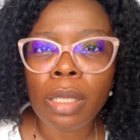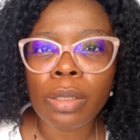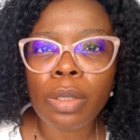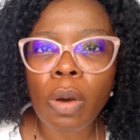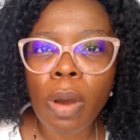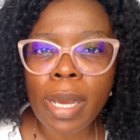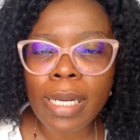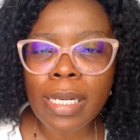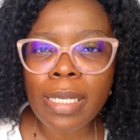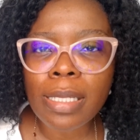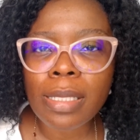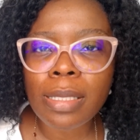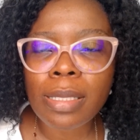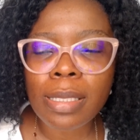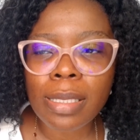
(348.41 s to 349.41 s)
The oily
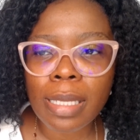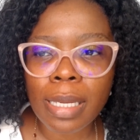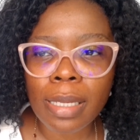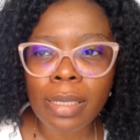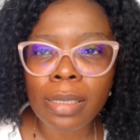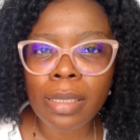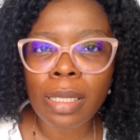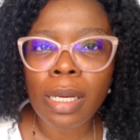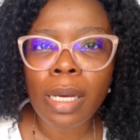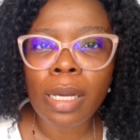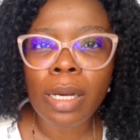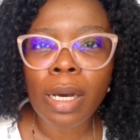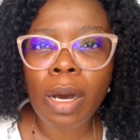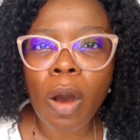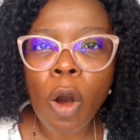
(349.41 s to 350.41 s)
skin
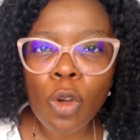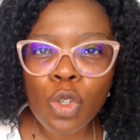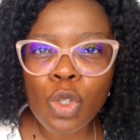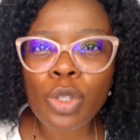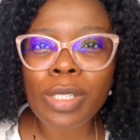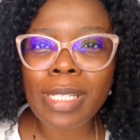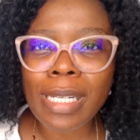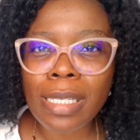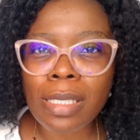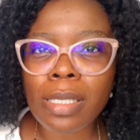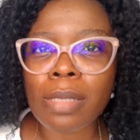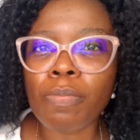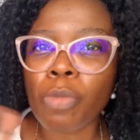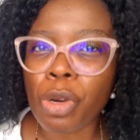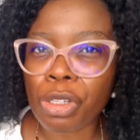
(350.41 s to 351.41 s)
also
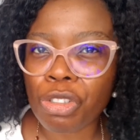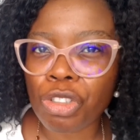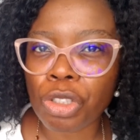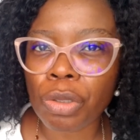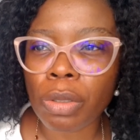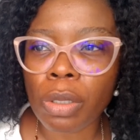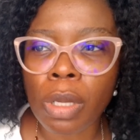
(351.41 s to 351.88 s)
needs moisture,